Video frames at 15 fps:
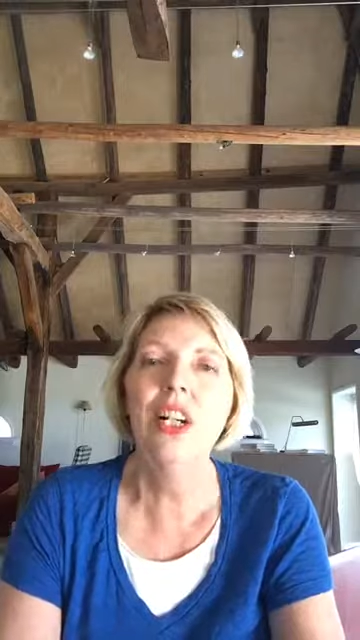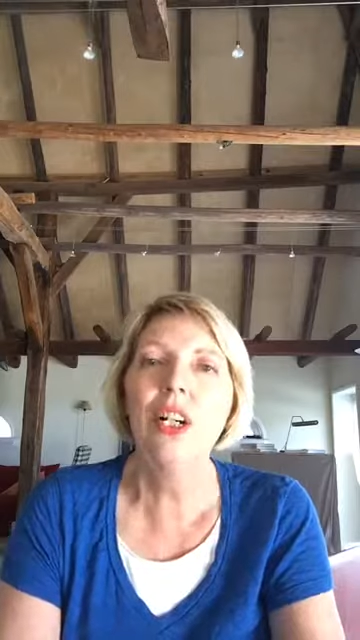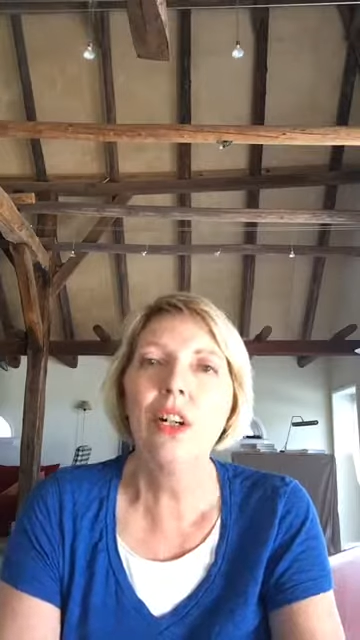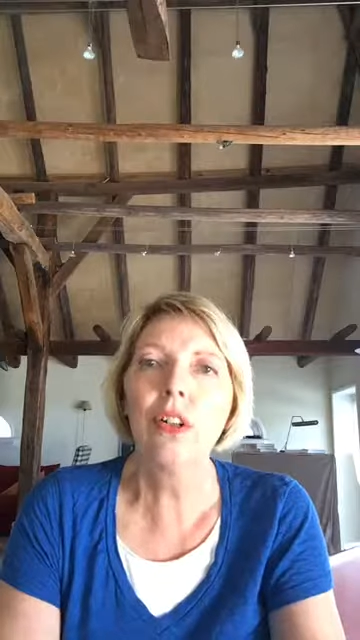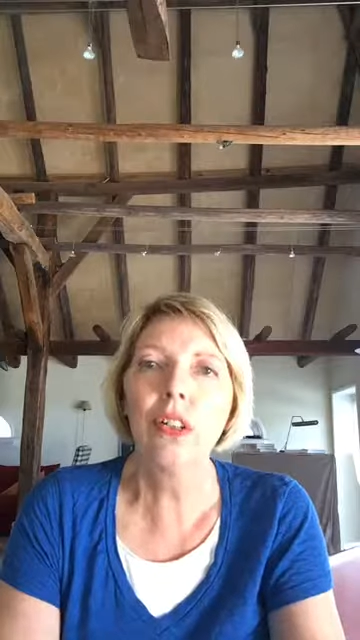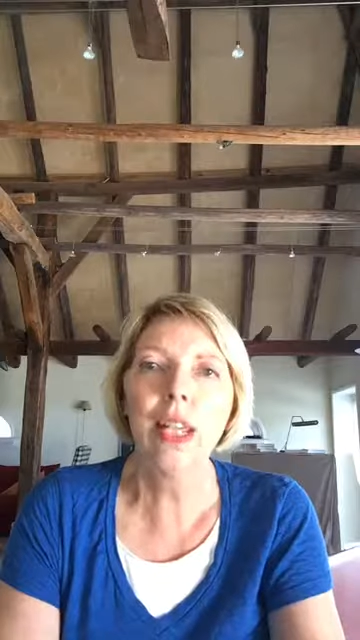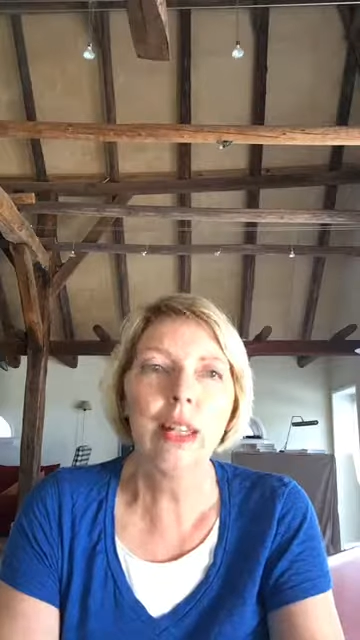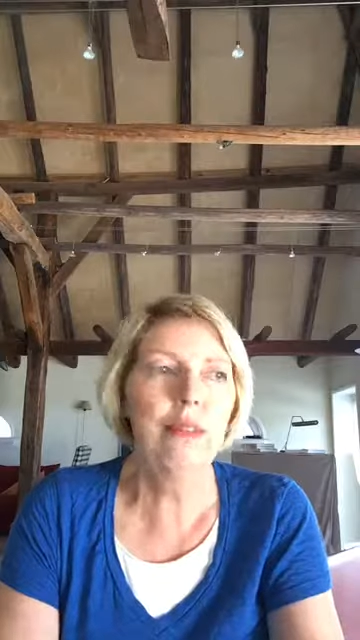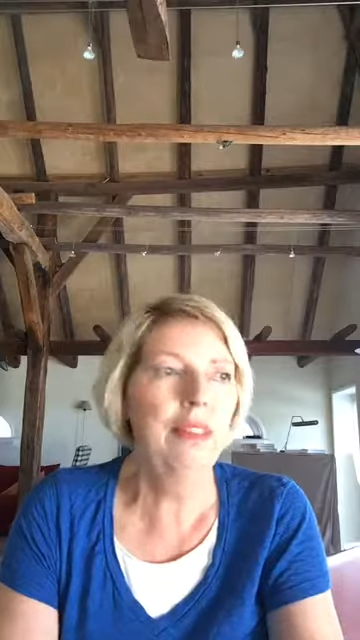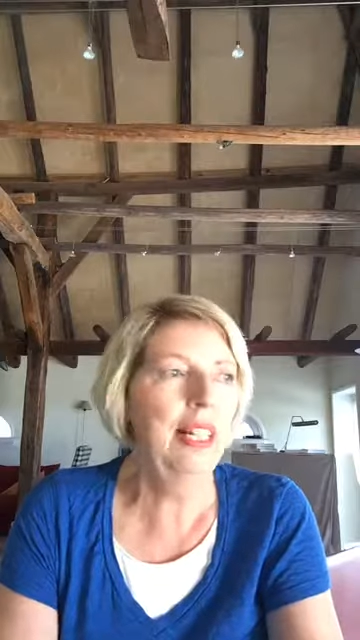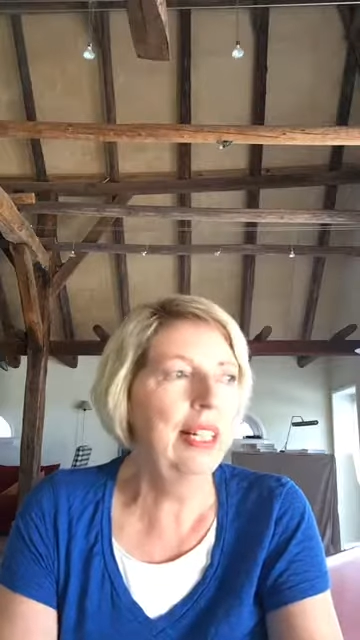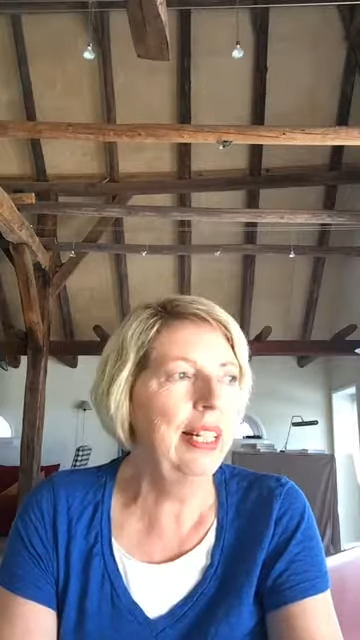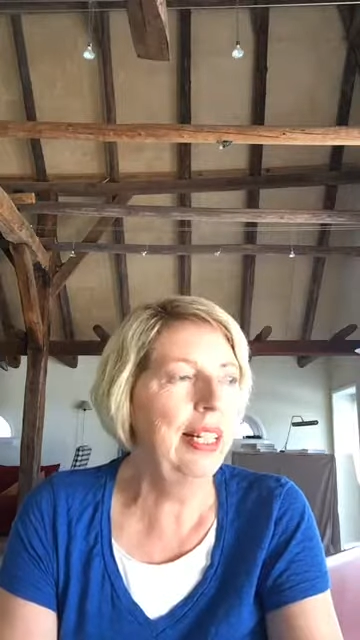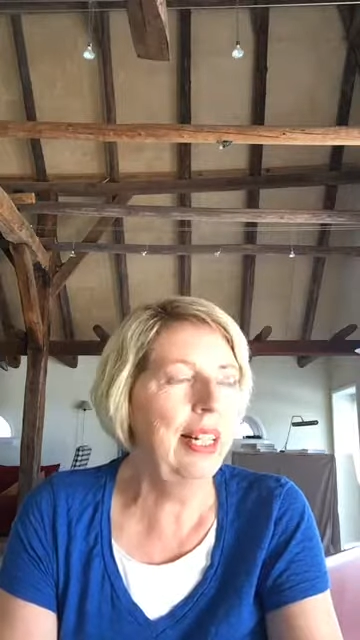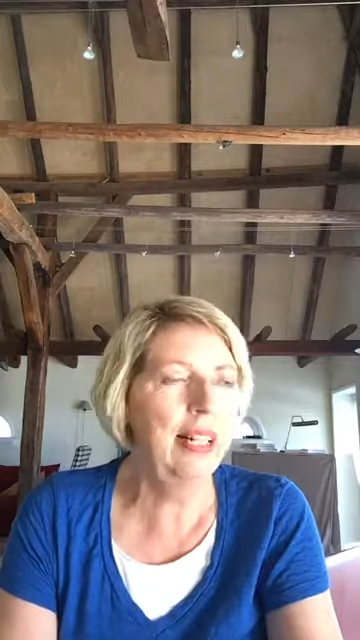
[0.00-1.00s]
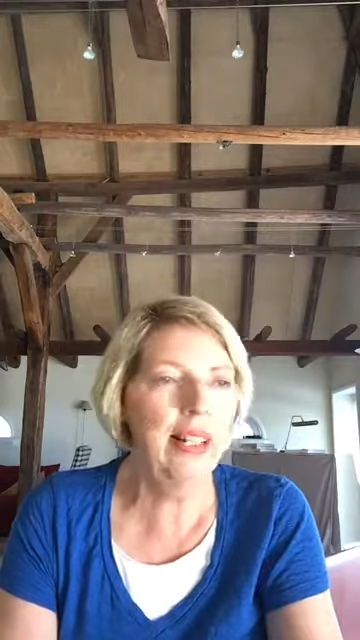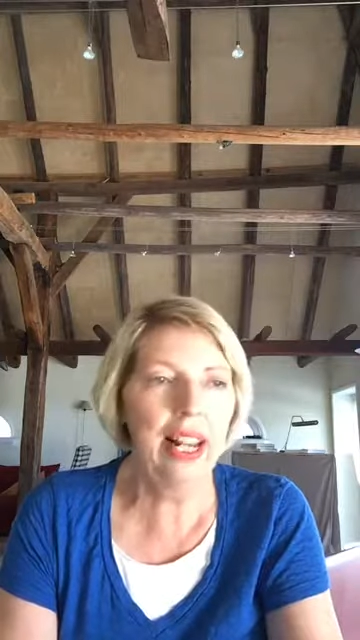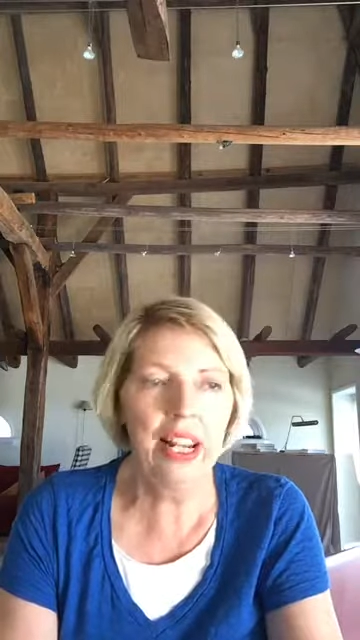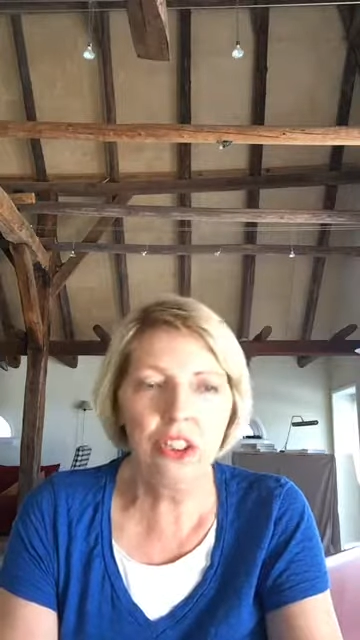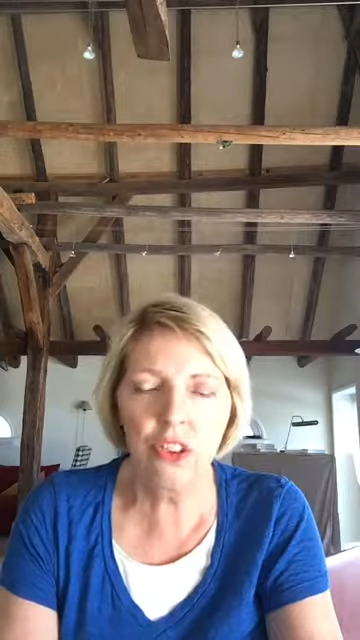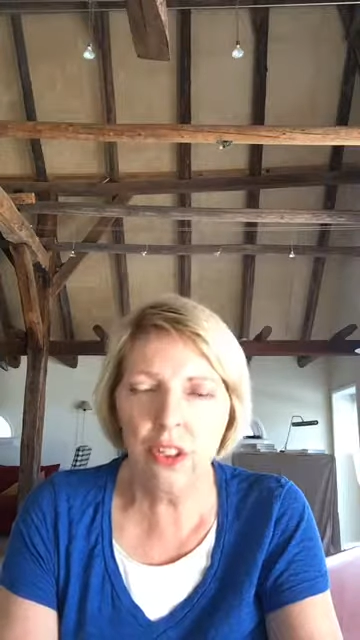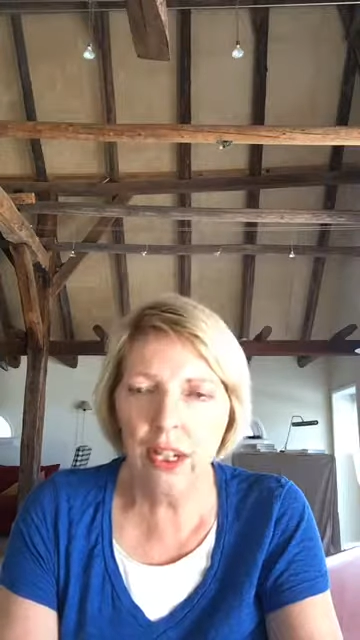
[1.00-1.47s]
Or if they needed
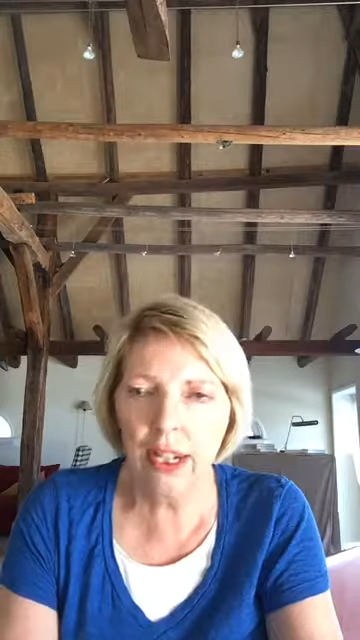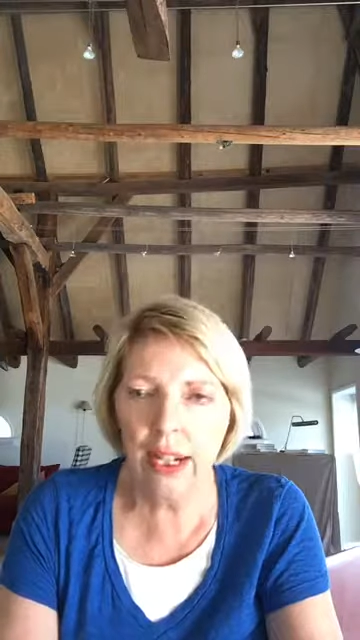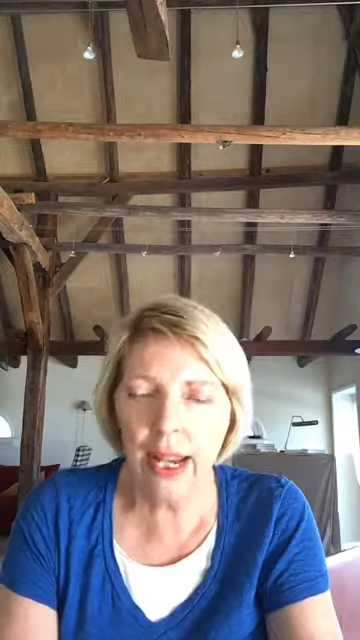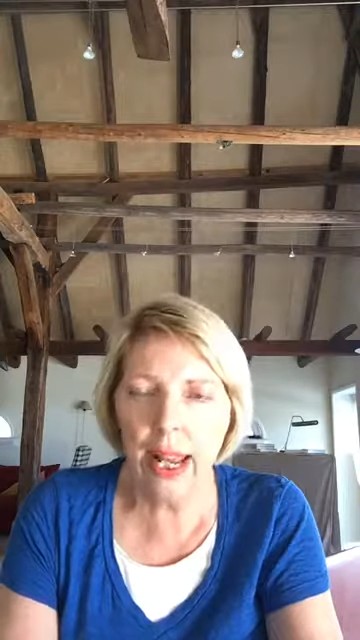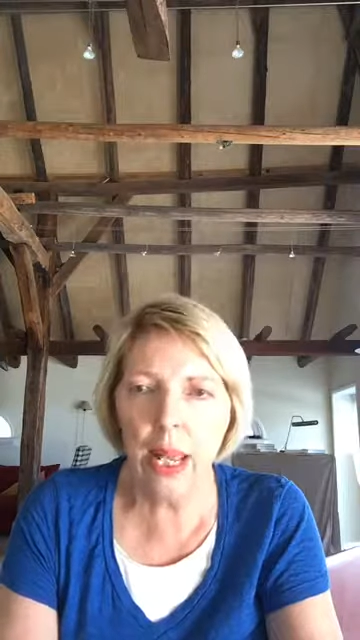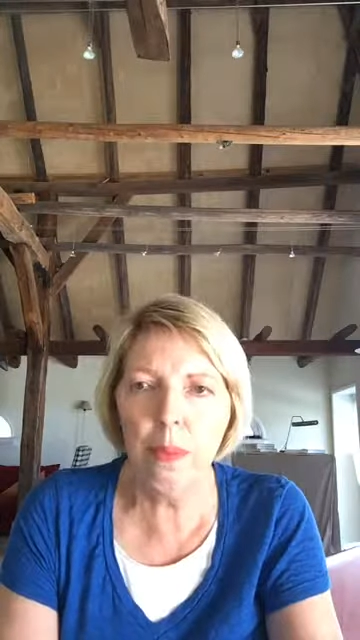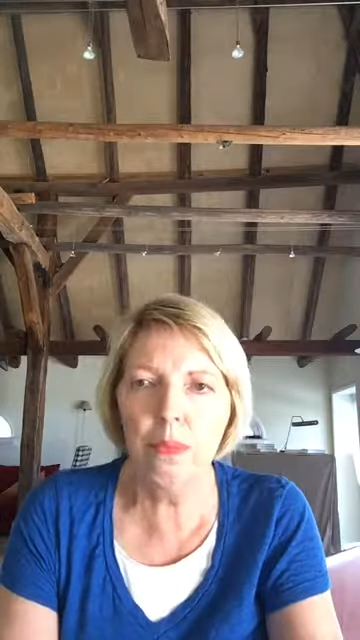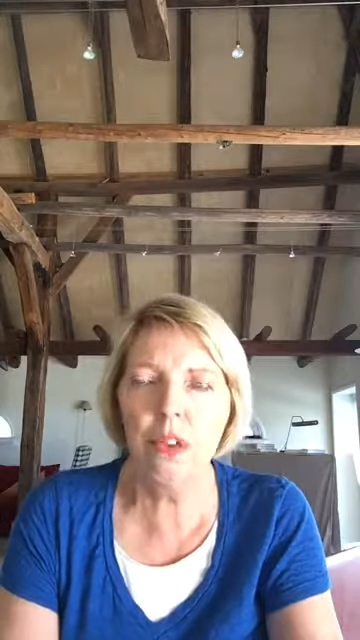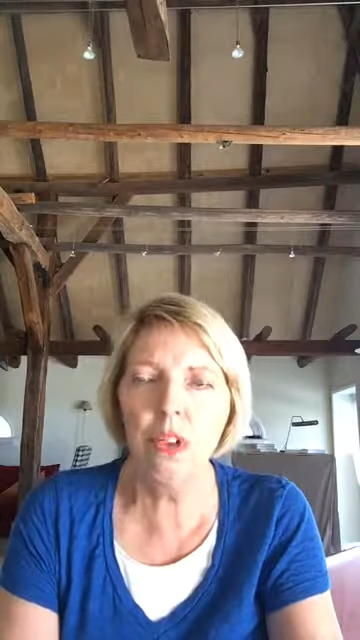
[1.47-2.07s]
extra lambs,